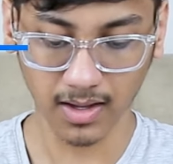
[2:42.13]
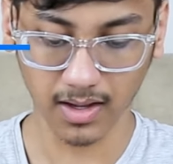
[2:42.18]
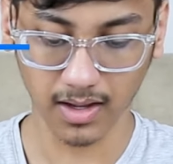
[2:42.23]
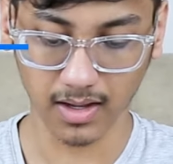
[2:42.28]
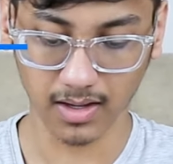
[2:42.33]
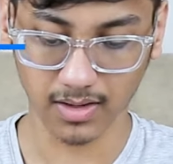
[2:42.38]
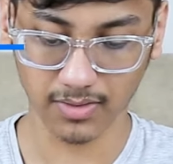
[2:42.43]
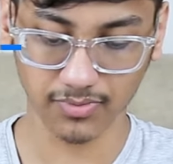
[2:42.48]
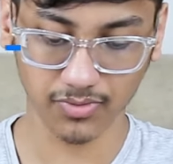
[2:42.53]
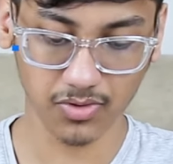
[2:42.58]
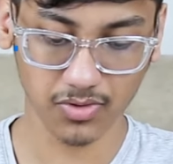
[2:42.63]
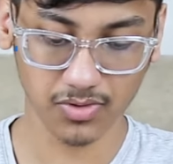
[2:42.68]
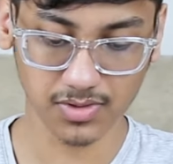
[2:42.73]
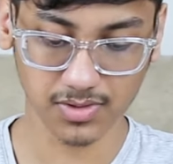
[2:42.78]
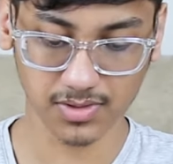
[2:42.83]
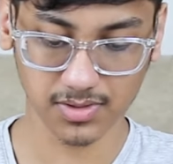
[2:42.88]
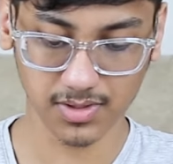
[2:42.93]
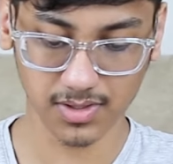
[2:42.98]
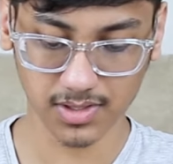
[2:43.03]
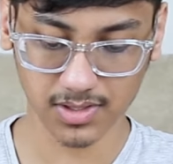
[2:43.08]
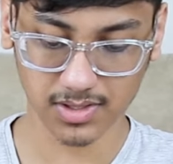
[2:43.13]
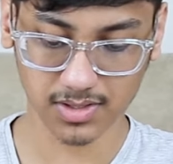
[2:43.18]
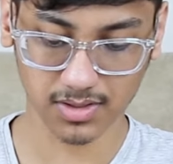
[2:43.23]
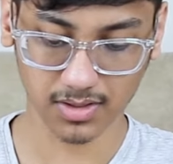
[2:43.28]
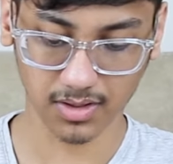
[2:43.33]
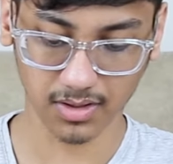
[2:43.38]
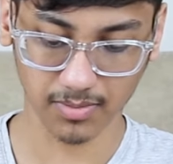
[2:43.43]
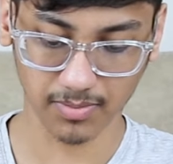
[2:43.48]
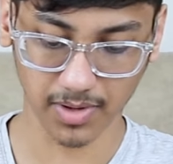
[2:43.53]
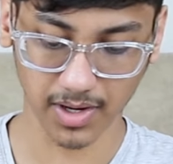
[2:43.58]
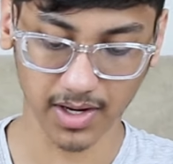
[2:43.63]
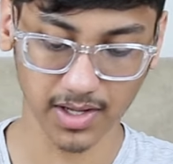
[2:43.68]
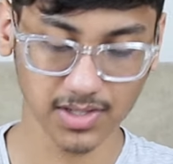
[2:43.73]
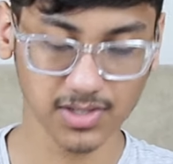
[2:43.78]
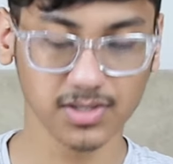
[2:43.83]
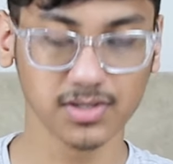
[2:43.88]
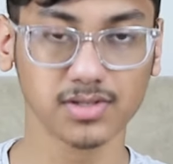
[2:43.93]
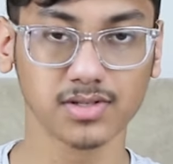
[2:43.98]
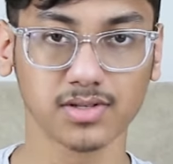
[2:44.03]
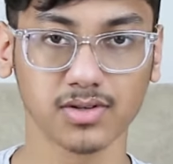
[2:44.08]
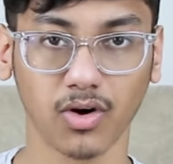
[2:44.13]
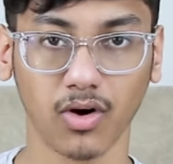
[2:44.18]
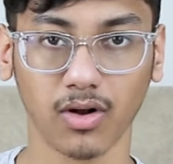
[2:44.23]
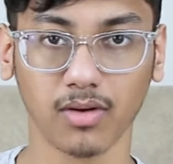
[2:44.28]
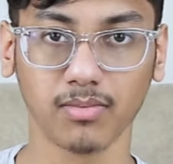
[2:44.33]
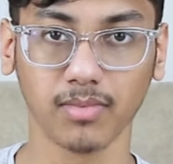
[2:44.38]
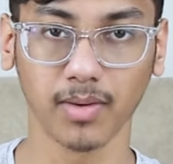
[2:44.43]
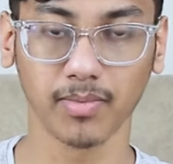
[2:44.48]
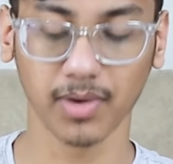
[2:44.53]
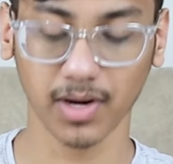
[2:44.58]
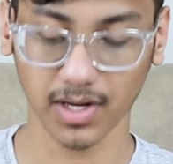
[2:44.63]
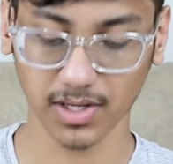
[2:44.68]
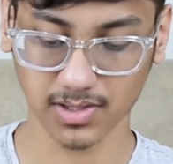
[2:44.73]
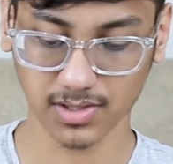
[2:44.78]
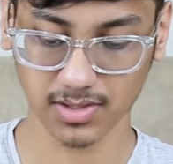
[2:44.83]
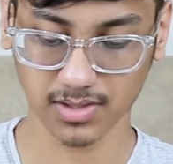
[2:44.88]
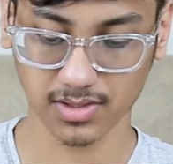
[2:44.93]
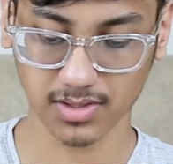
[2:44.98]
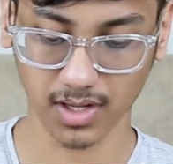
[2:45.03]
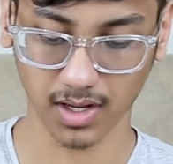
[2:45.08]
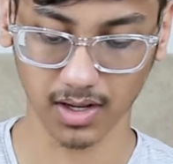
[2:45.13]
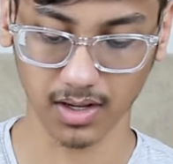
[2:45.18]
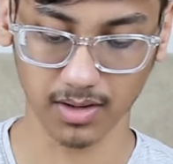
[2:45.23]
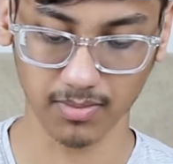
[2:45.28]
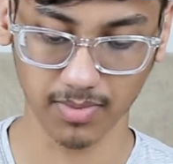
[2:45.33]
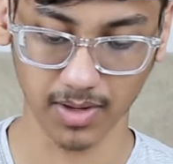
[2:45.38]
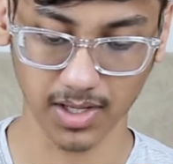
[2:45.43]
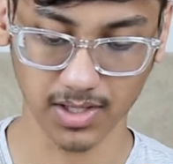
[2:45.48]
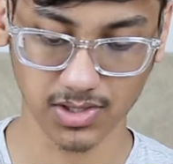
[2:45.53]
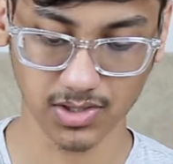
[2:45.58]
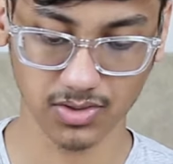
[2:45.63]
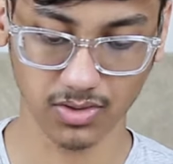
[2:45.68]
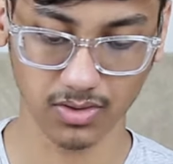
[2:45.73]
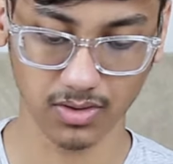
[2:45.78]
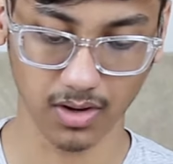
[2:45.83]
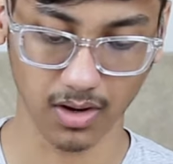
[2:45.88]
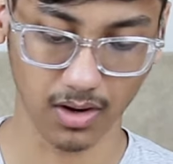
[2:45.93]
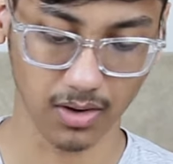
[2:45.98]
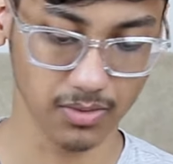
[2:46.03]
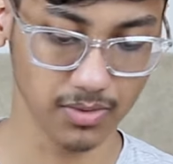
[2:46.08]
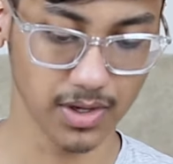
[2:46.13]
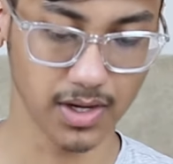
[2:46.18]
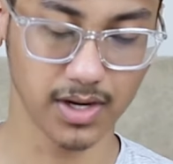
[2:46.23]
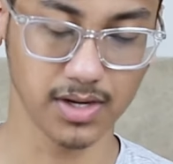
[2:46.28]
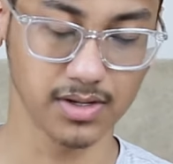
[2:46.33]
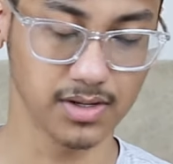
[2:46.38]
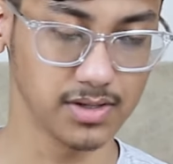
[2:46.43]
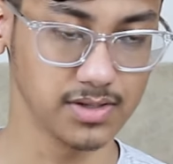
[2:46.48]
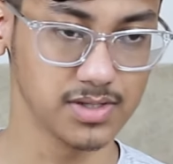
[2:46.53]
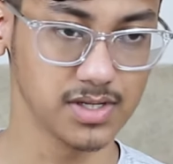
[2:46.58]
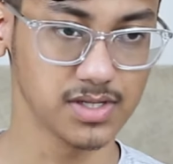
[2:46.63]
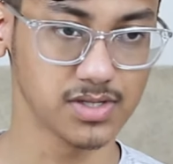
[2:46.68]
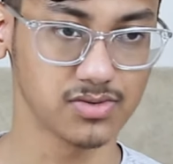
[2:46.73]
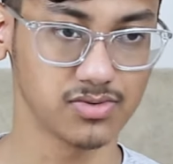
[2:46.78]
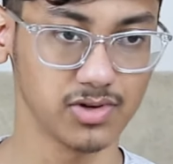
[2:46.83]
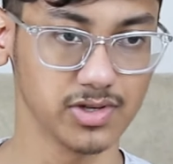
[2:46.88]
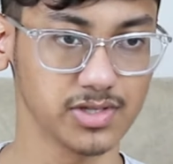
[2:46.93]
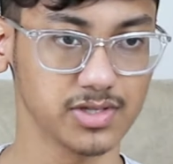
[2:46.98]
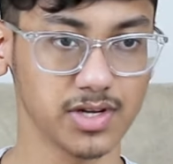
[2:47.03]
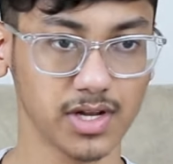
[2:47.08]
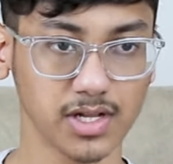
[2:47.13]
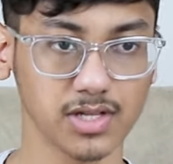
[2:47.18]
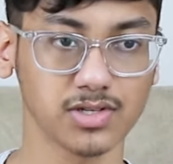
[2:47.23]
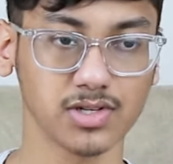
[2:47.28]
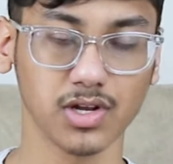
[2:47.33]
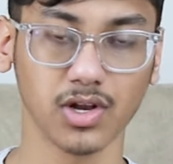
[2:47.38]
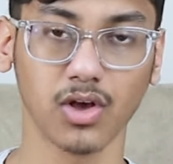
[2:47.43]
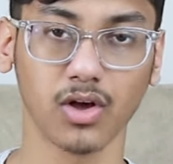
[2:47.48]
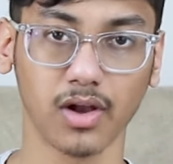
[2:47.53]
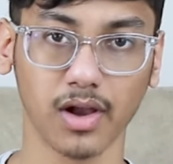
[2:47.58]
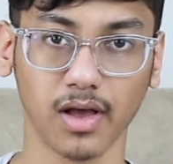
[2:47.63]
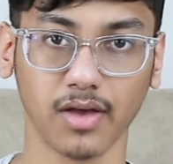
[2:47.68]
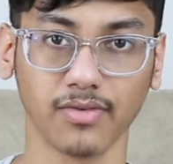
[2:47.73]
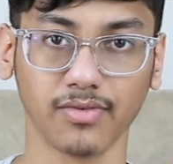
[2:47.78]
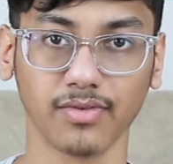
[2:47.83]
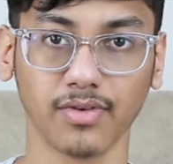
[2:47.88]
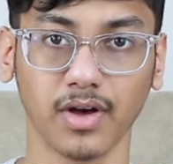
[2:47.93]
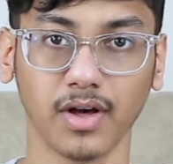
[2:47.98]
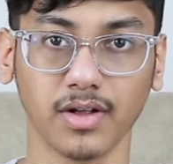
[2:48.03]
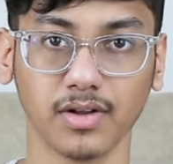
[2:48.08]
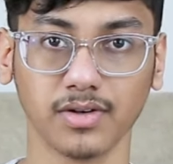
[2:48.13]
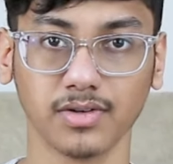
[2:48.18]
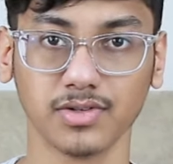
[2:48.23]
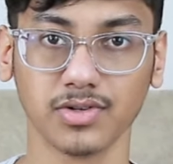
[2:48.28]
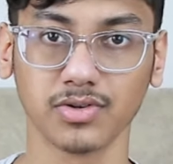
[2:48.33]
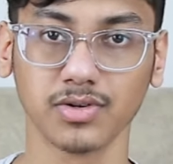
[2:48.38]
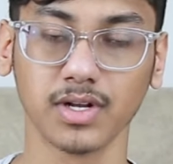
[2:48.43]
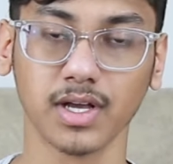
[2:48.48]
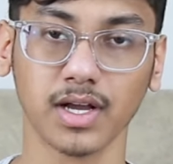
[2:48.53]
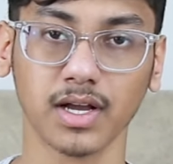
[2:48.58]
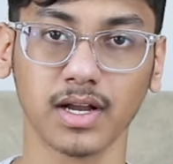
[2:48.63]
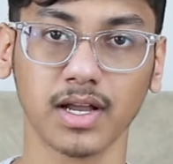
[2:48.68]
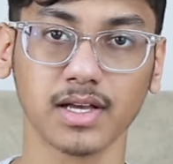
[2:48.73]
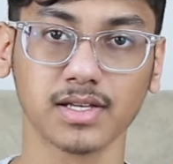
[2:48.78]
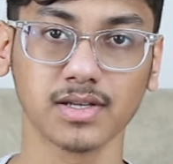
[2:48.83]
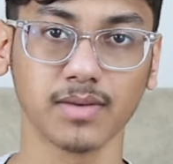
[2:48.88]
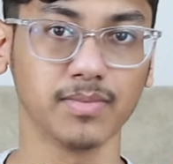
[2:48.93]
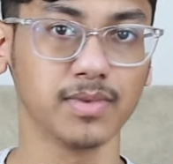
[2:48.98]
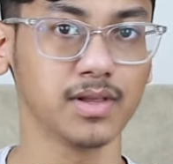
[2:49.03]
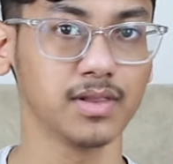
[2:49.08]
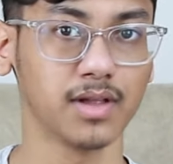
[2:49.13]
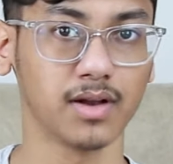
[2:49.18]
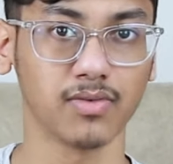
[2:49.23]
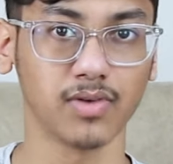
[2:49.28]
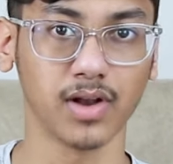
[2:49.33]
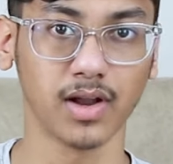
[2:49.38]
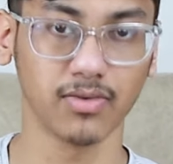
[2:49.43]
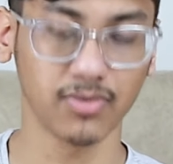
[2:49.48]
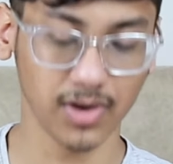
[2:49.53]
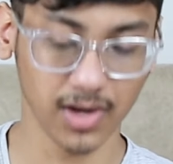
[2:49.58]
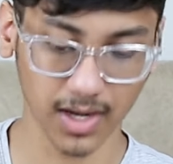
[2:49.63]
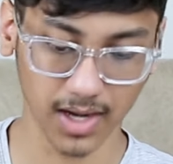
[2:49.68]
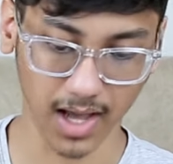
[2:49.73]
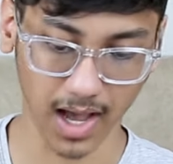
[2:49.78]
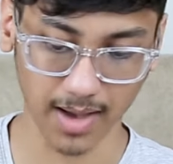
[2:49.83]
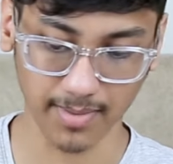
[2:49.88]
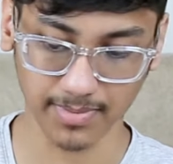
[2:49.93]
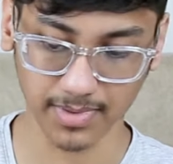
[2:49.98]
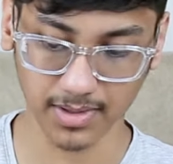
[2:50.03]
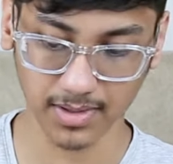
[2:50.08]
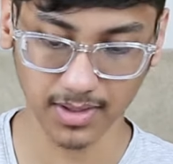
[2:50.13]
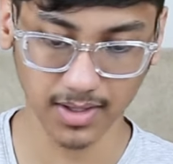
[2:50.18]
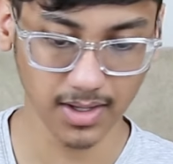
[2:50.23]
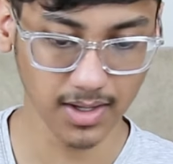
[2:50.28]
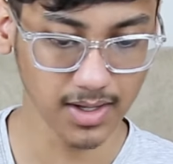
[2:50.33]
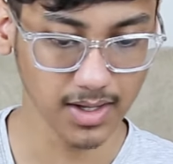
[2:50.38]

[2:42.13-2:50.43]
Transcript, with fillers: And of course, this uh, predictions, all my predictions are based on how it re just resonates in your life and don't take it as something that will definitely happen.